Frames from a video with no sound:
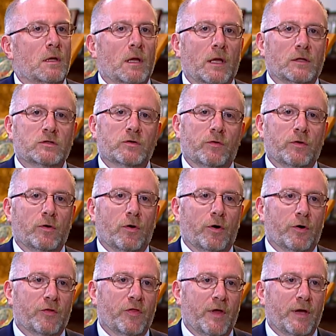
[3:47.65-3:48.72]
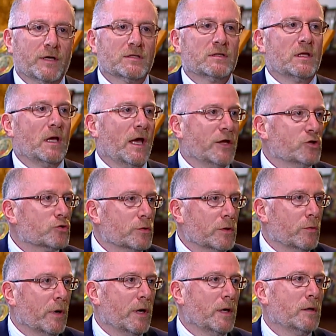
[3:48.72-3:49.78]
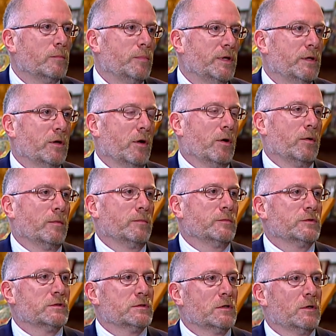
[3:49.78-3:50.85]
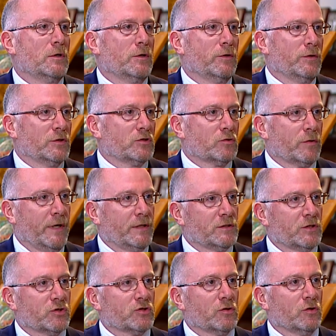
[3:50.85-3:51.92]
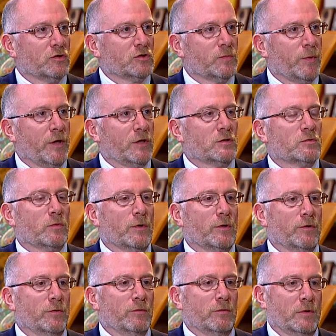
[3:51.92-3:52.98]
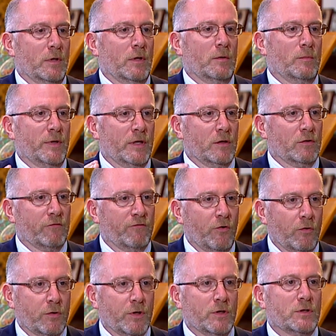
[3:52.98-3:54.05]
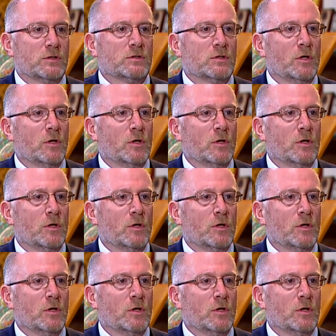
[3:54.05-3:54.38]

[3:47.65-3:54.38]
And so the narthex, the entryway, becomes this transitional space where you can begin to focus,